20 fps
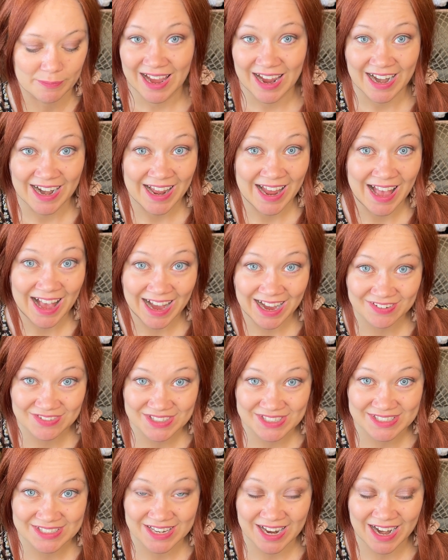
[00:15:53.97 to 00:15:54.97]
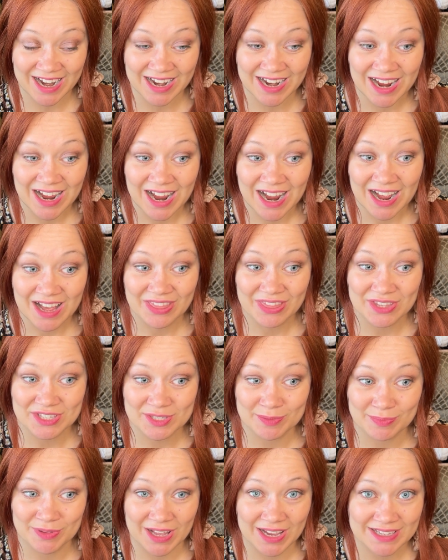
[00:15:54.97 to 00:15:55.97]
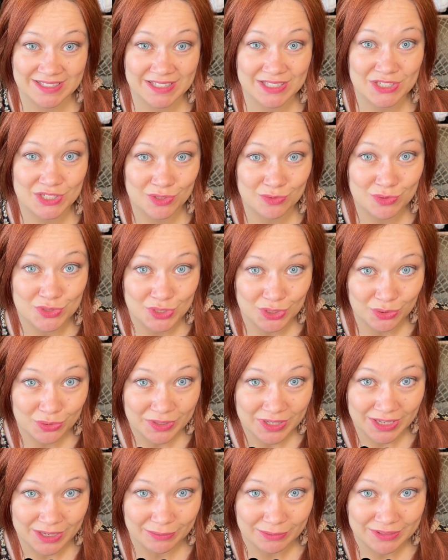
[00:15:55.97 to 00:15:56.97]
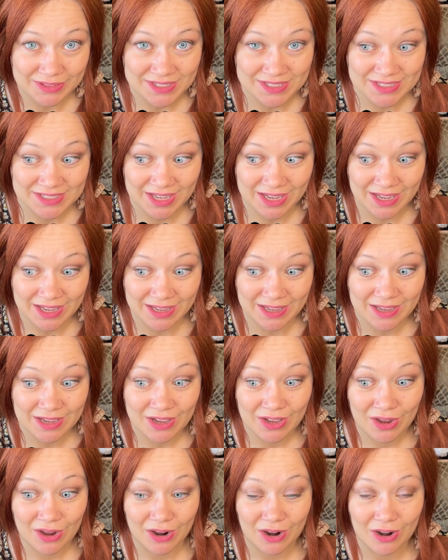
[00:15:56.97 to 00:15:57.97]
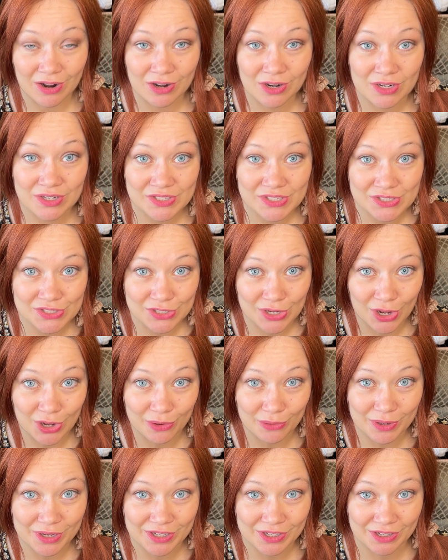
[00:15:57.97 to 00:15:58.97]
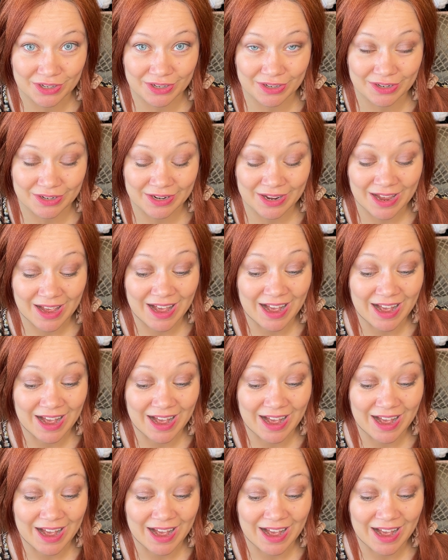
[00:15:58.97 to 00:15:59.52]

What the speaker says: And I have to say, the supplies that you do get with this kit are so good.